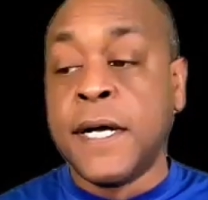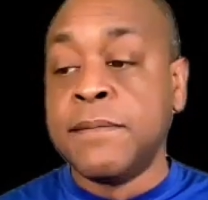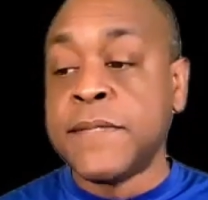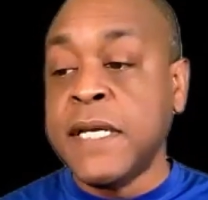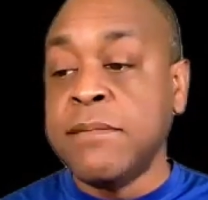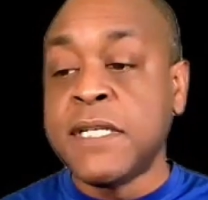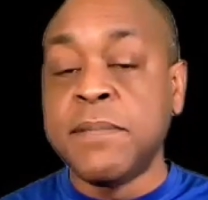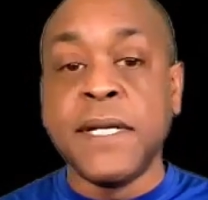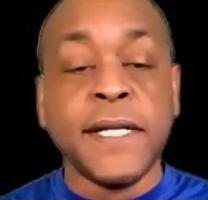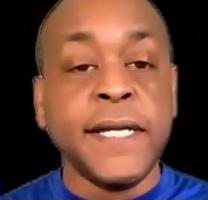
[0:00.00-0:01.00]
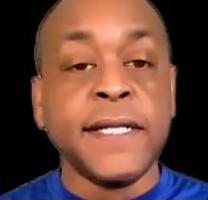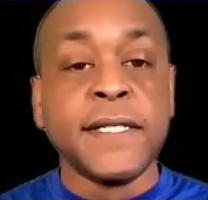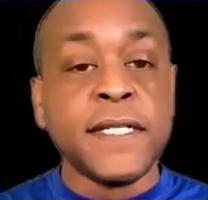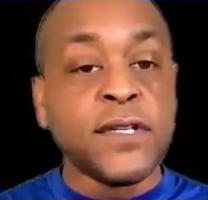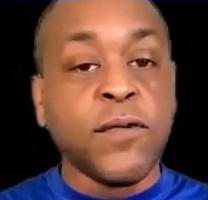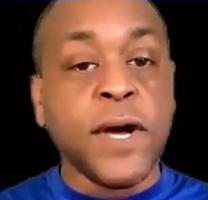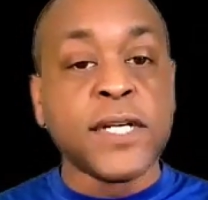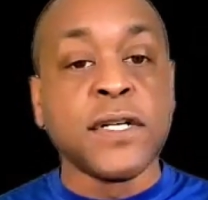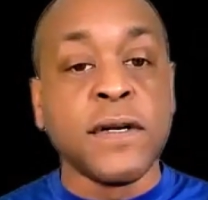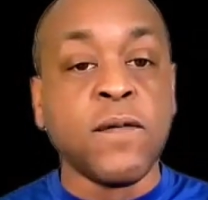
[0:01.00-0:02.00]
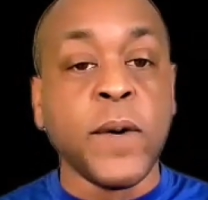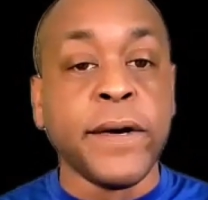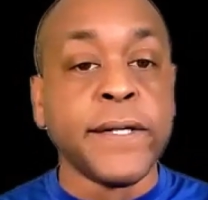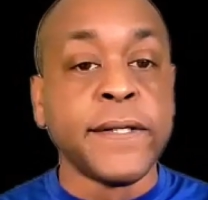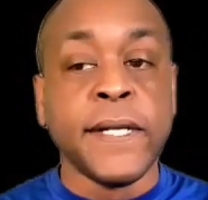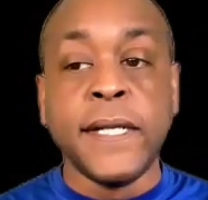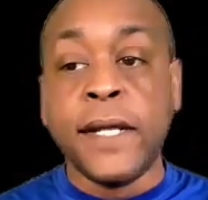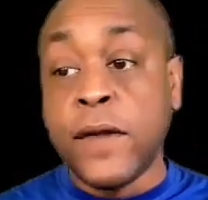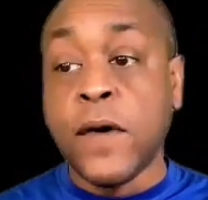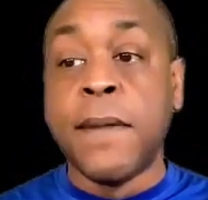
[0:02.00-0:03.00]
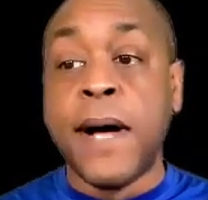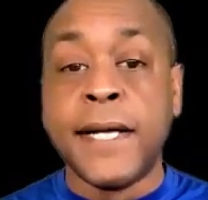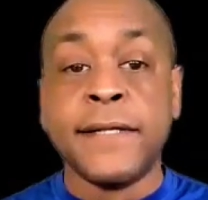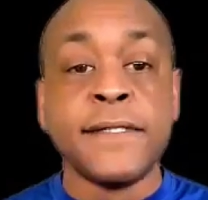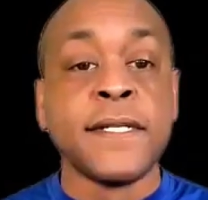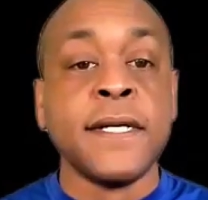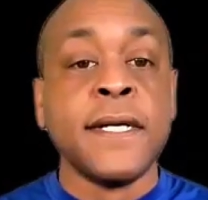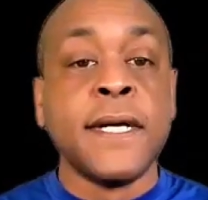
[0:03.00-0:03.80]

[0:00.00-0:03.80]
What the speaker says: seems to be leading in this direction of where in their minds